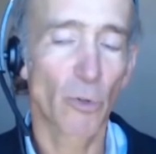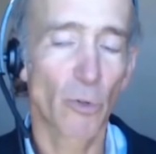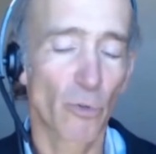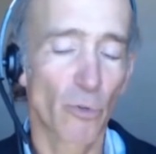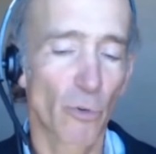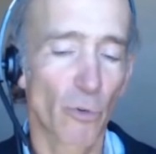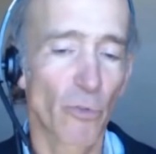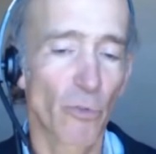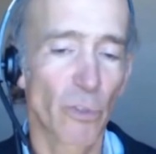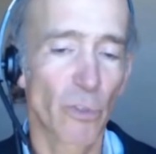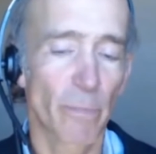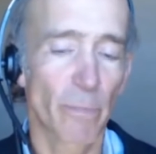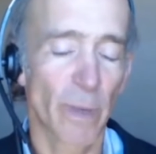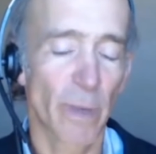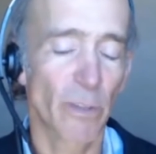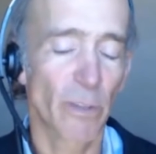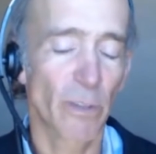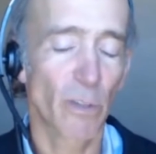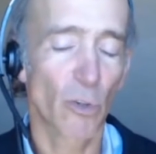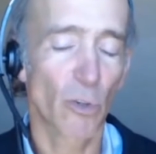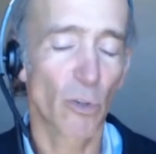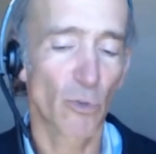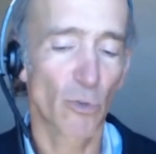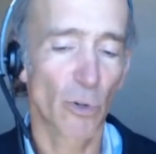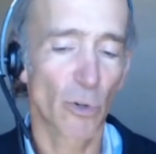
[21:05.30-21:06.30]
Truths,
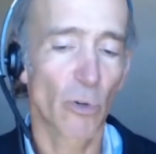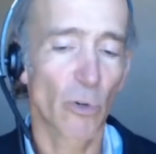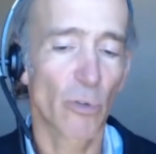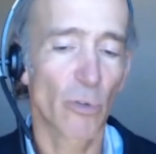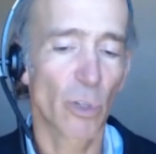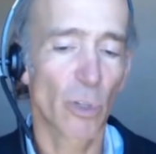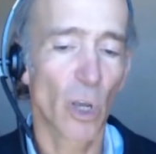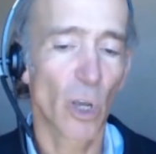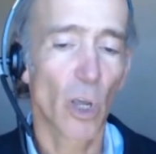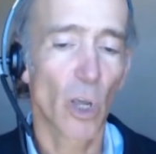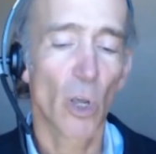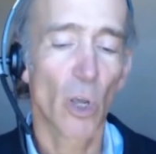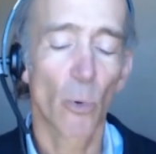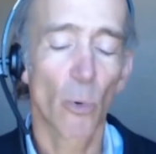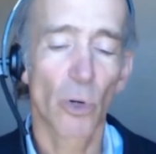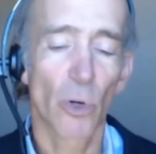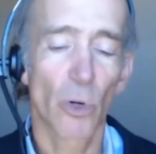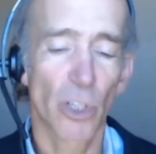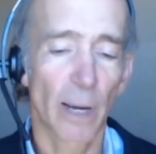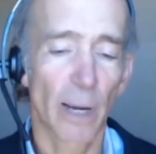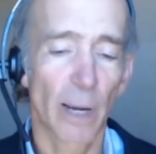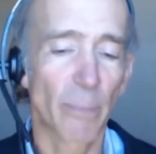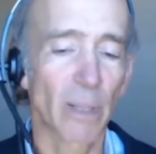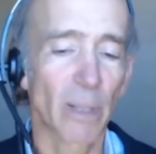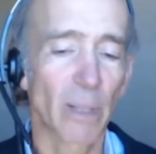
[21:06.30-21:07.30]
Myths, and Truths,
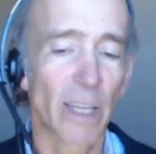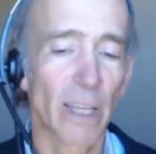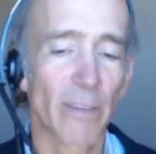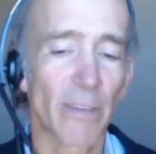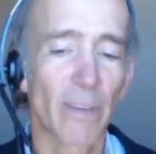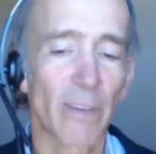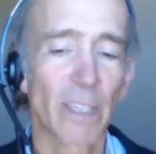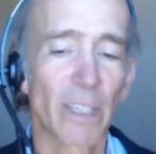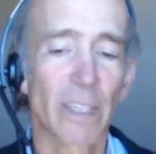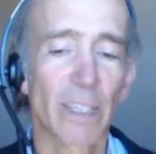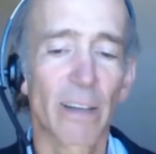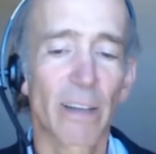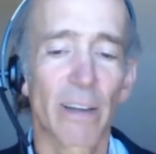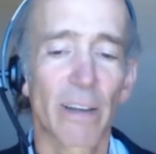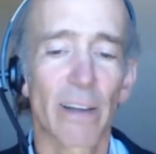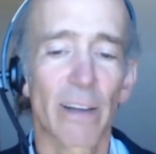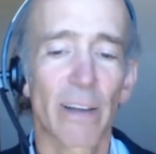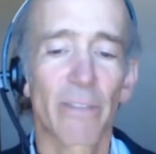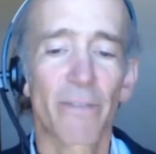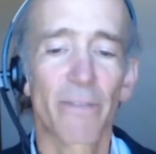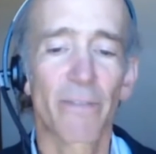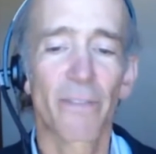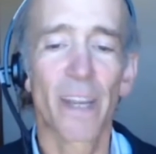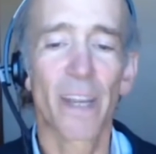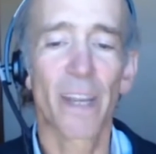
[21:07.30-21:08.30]
which I believe is a
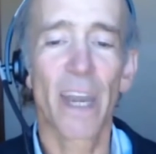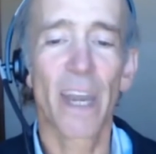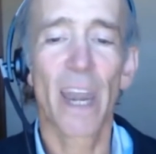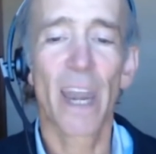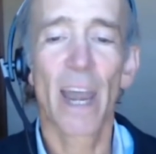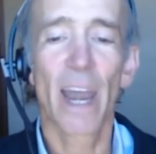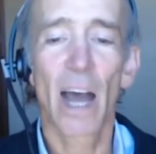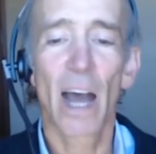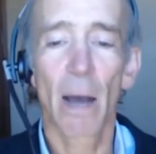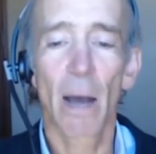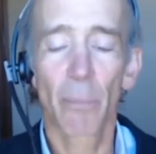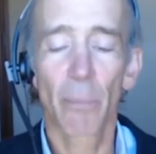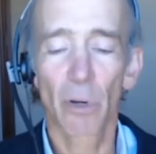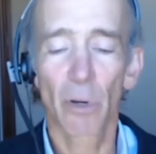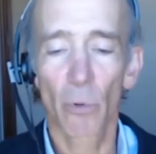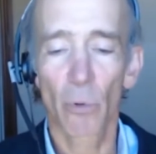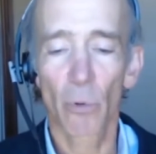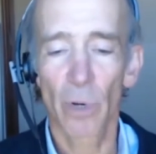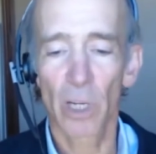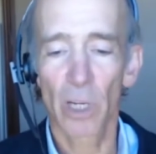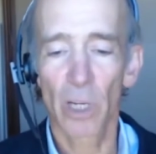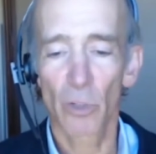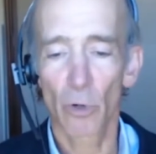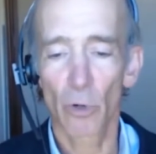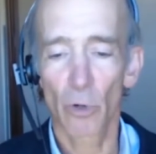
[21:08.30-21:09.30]
phenomenal
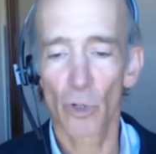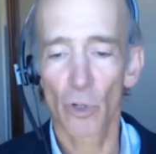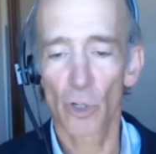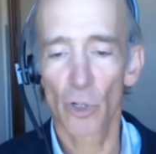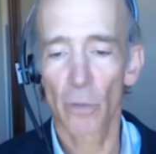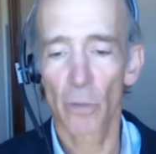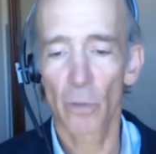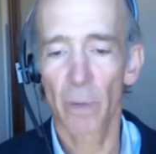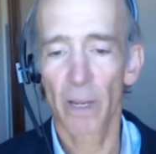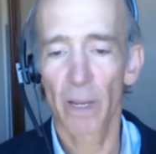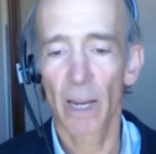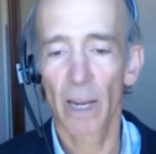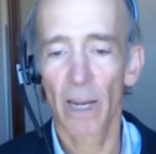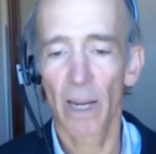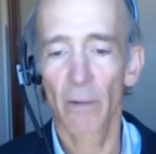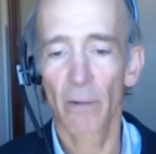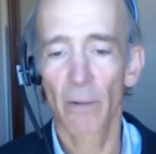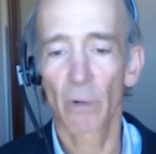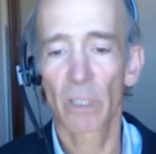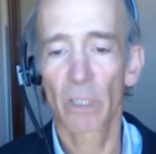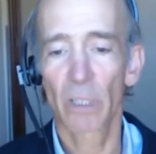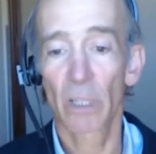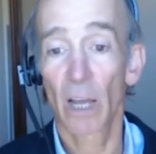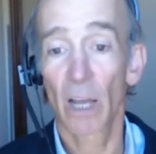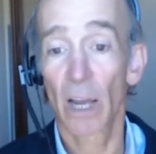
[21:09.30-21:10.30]
resource, should be in
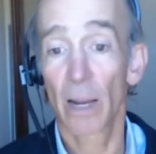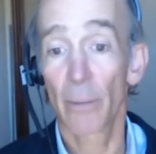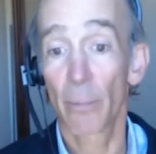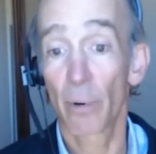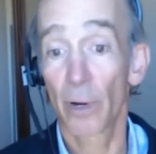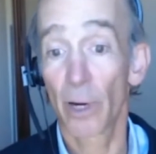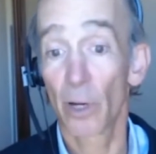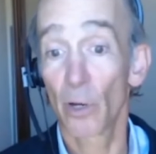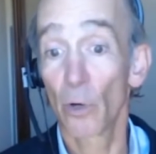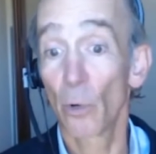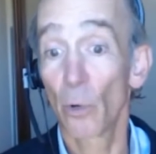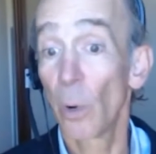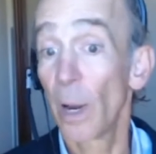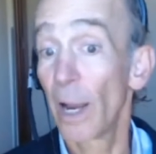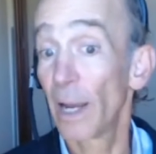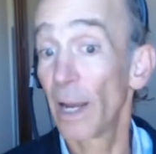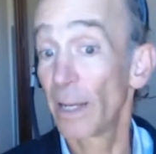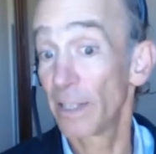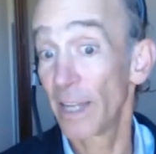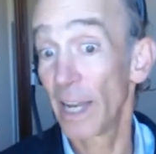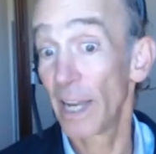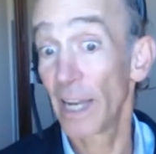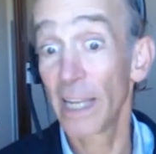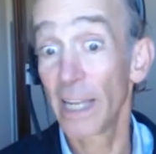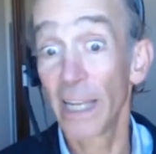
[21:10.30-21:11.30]
anyone's library who
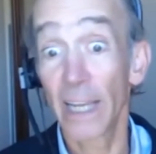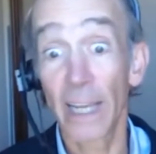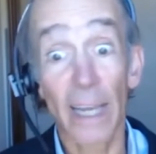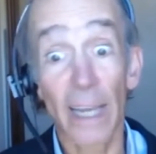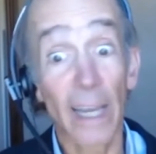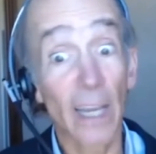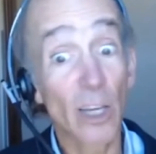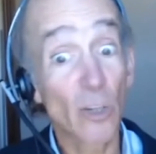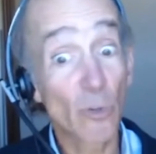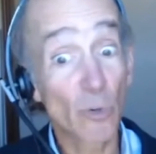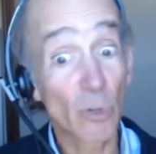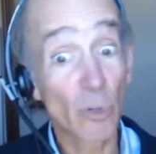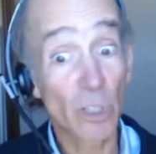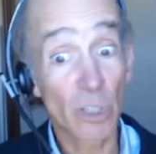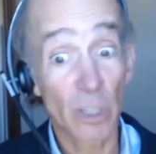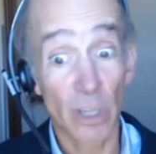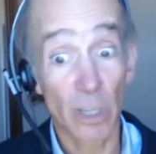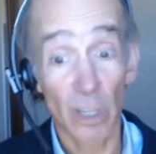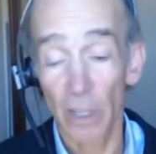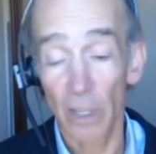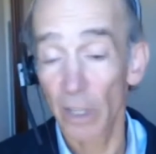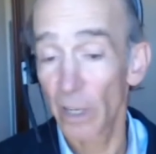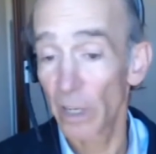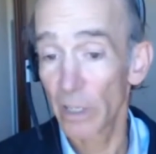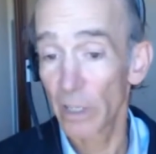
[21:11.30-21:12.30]
has any interest
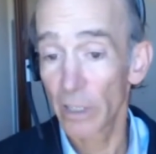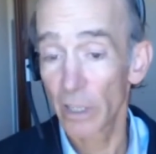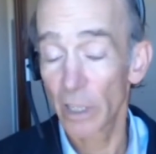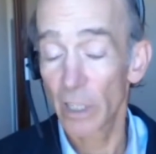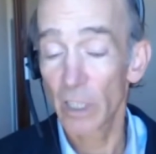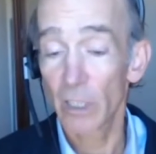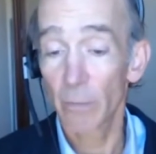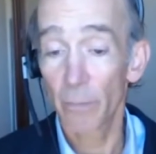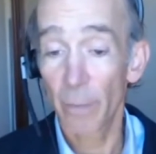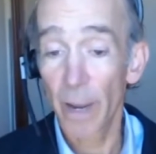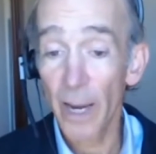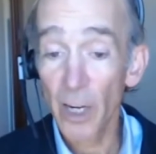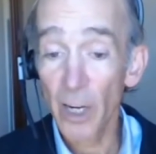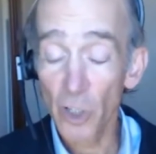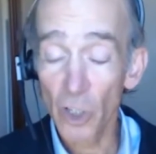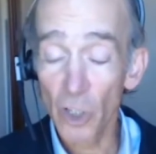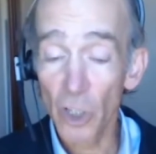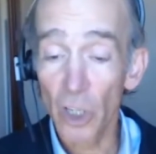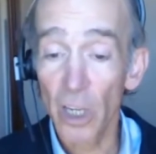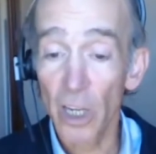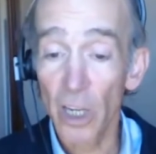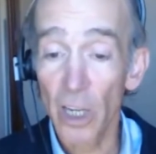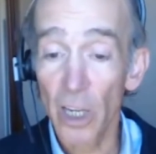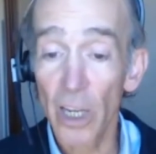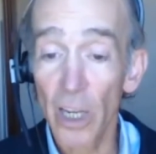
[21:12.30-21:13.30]
in this,
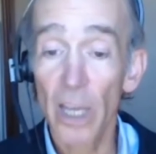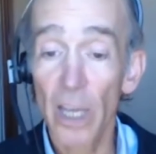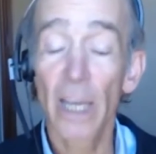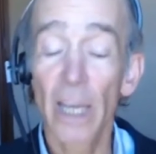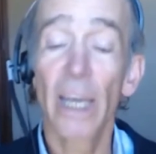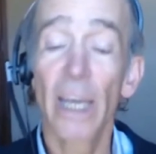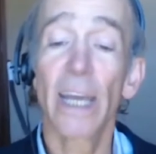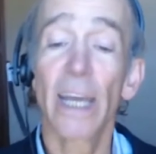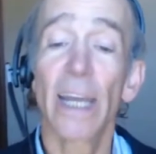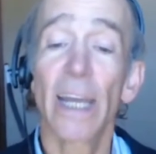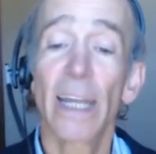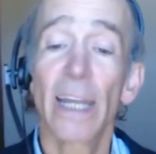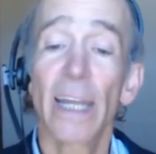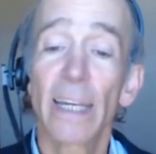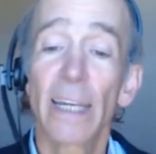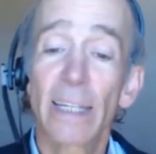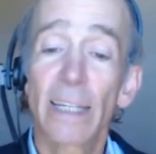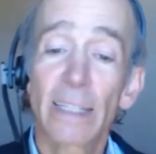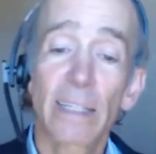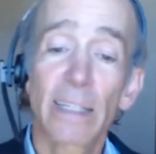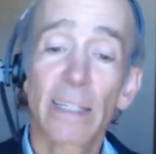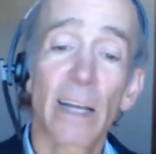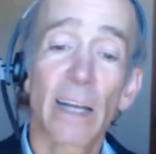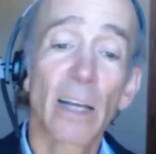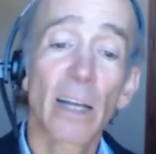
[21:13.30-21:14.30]
especially in
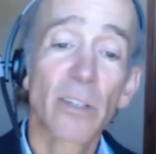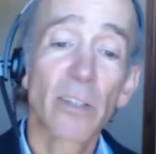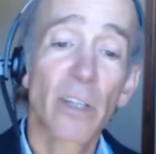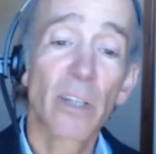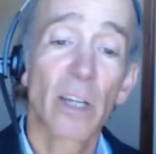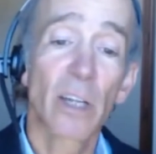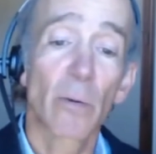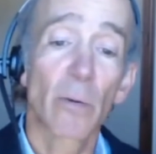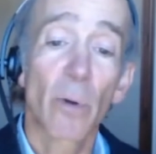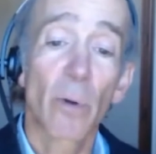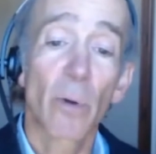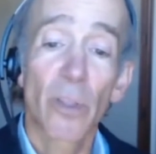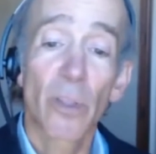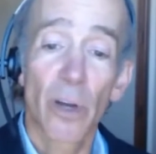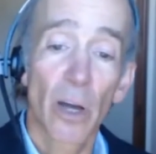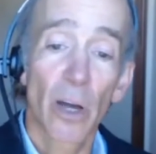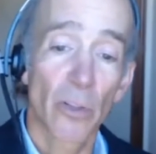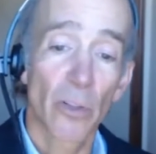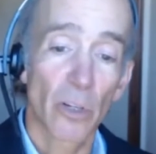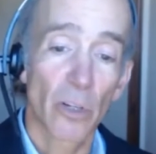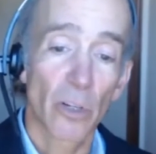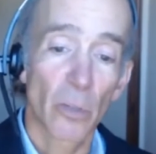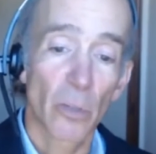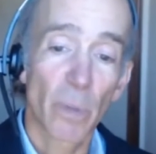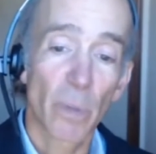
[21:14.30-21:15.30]
discussing it with
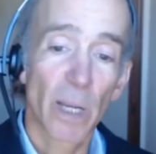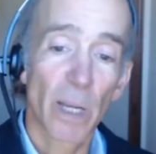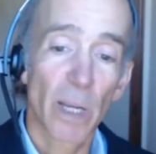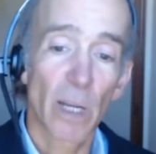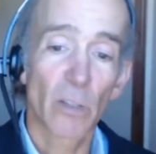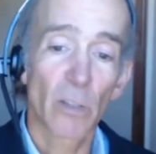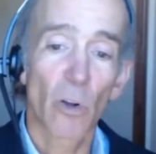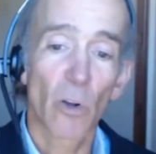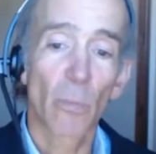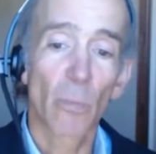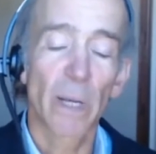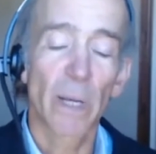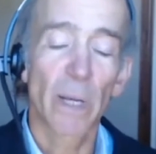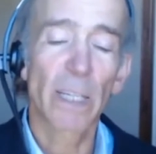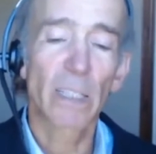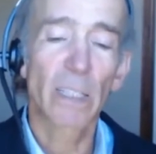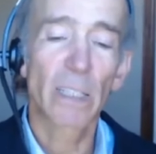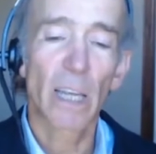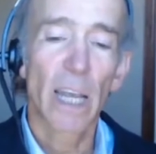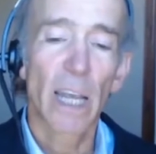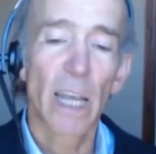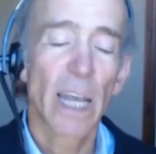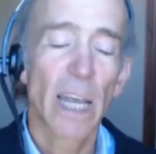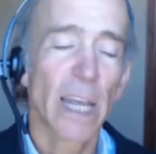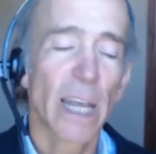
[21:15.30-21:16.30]
others, because
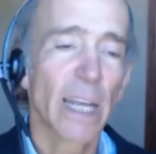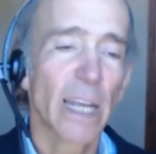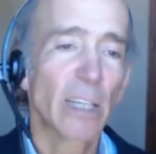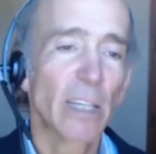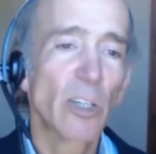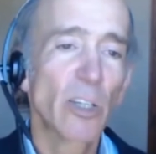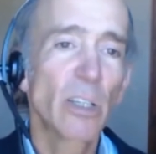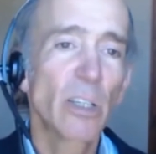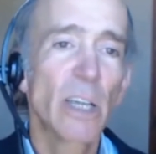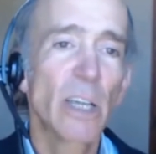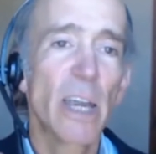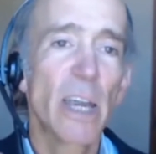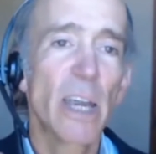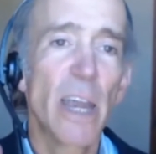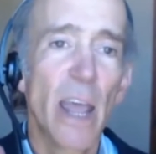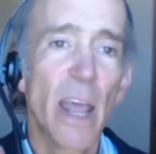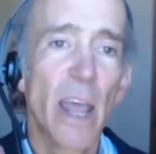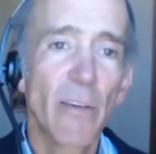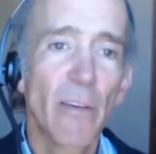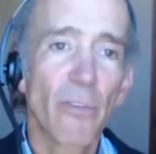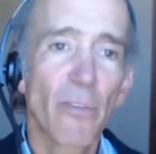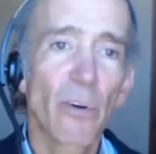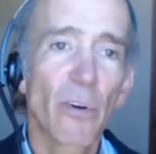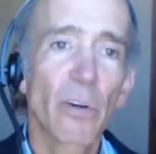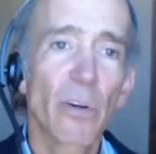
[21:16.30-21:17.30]
it just
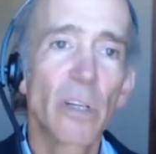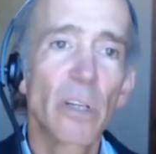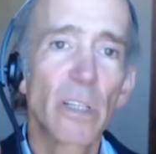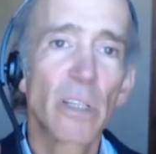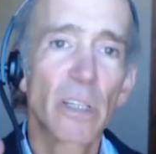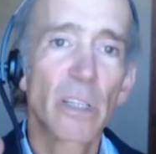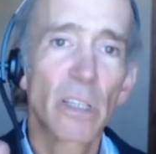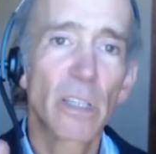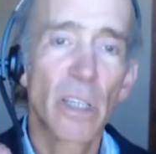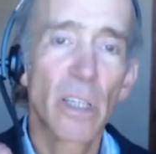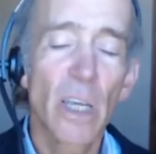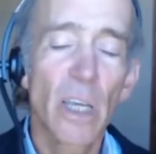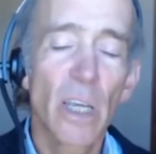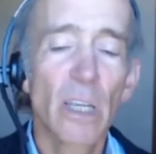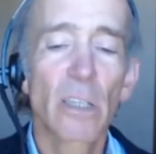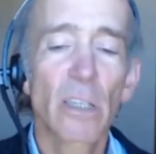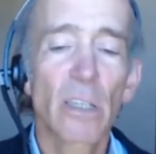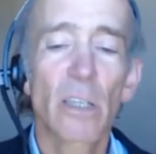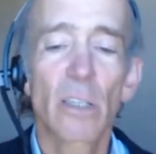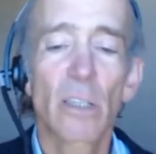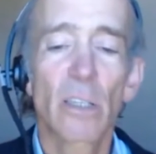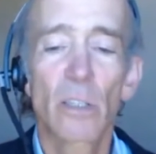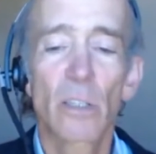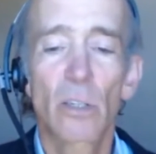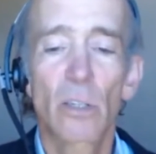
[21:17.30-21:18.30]
never
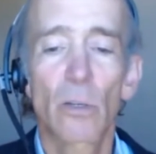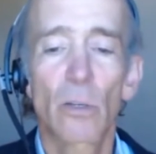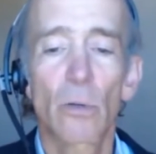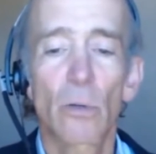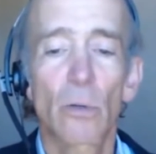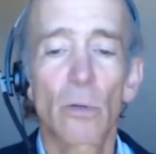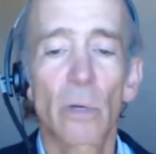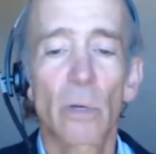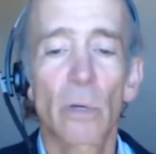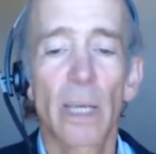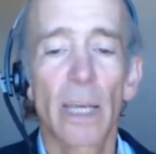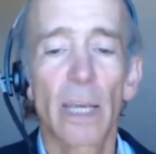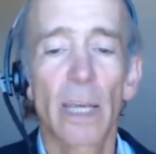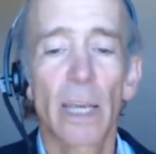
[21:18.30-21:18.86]
ceases to